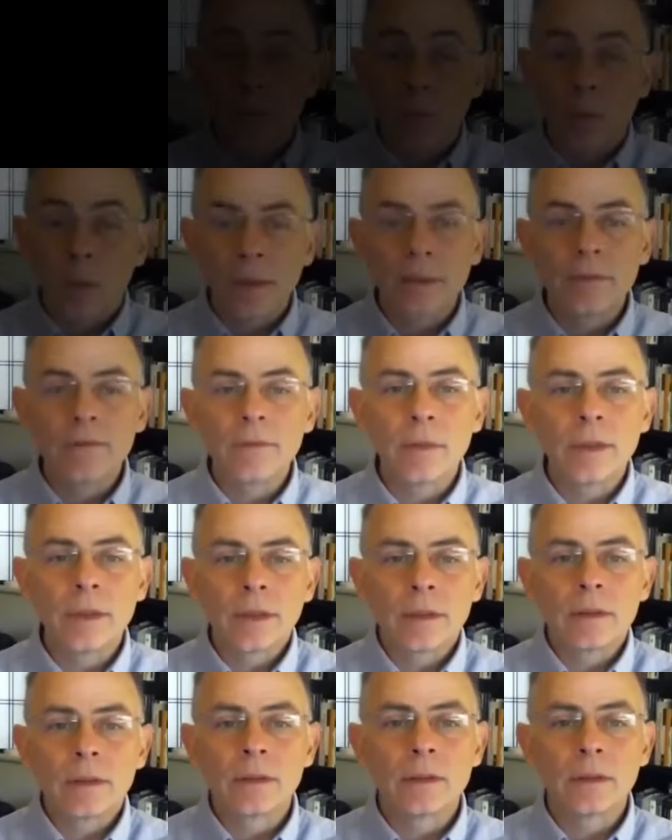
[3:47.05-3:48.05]
What if we
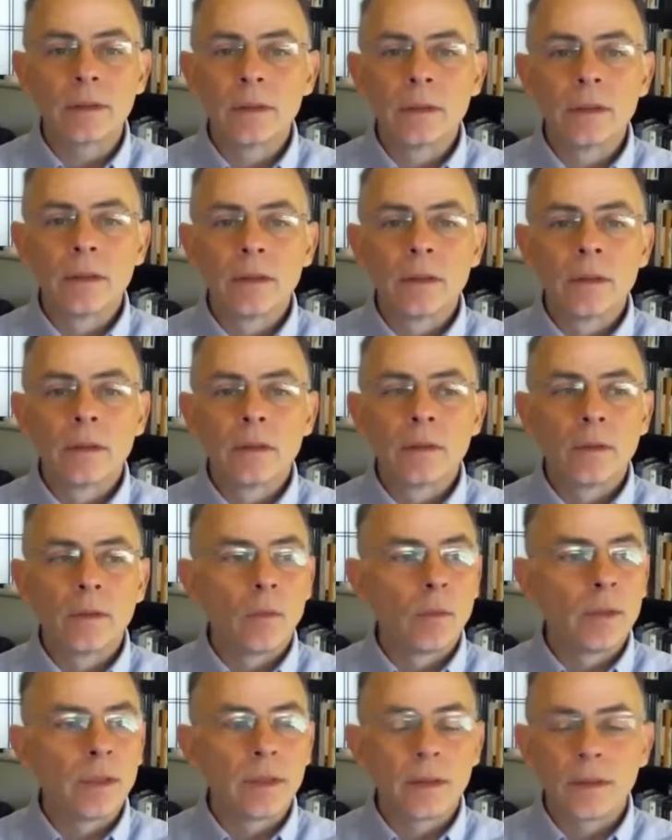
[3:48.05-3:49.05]

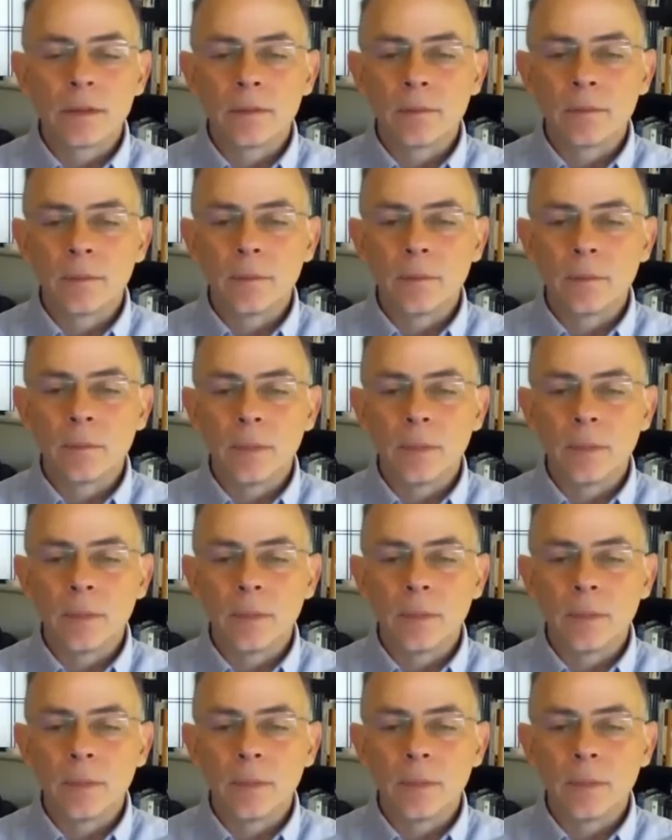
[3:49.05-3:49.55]
could